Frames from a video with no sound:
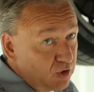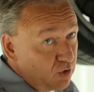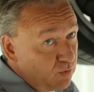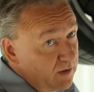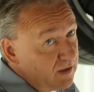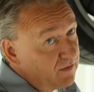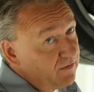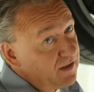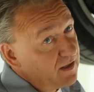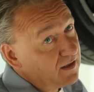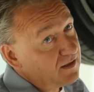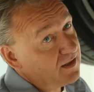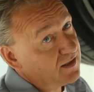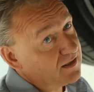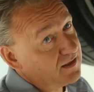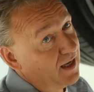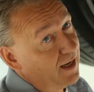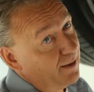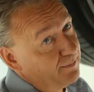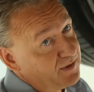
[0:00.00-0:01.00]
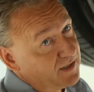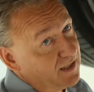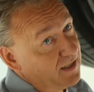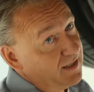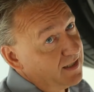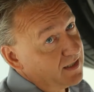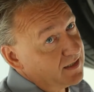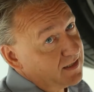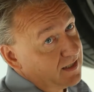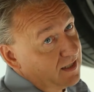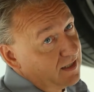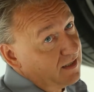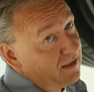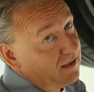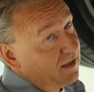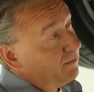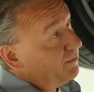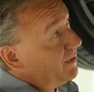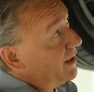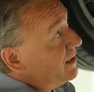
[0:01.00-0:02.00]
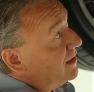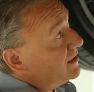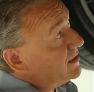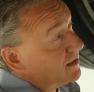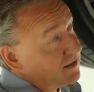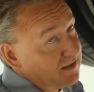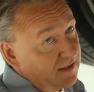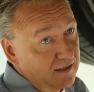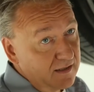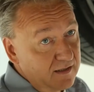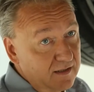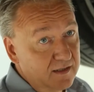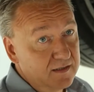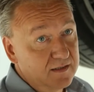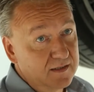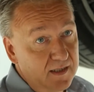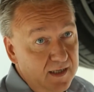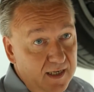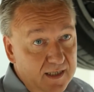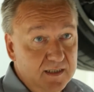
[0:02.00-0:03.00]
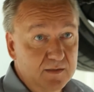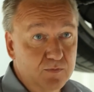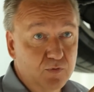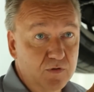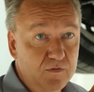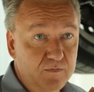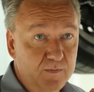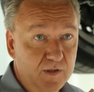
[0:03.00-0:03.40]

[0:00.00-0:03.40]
method would be counting the teeth on the starter ring gear.